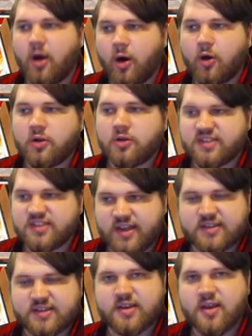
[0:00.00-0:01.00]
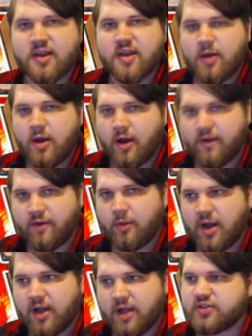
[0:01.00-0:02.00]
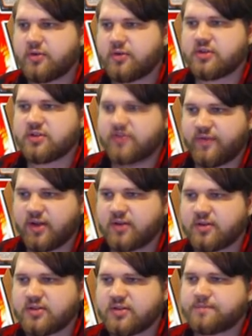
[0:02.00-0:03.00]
all six of our Monster Zones filled.